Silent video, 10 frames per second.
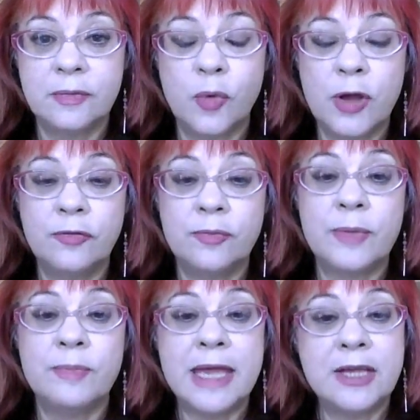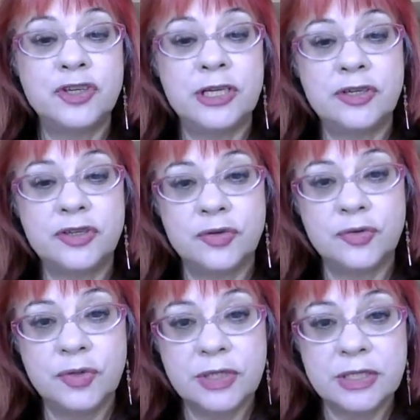one of my major
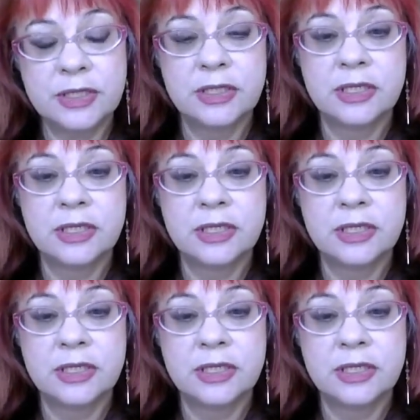issues